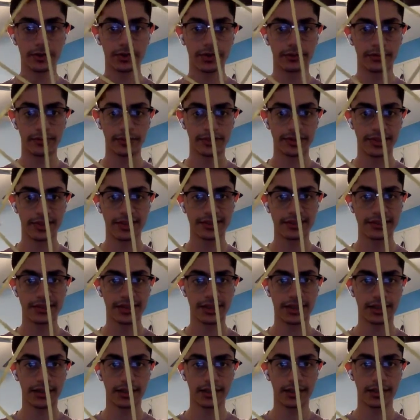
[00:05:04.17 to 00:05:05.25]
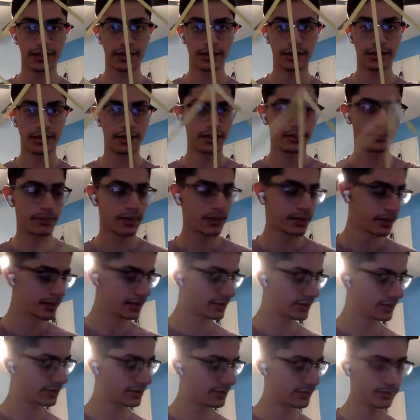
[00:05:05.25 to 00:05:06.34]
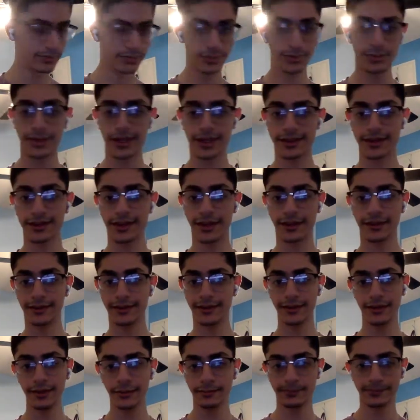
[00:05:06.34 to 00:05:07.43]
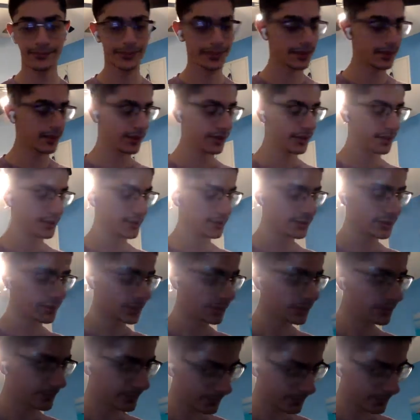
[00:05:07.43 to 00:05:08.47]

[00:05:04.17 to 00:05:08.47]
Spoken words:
reinforce this side, but I think you get the idea. So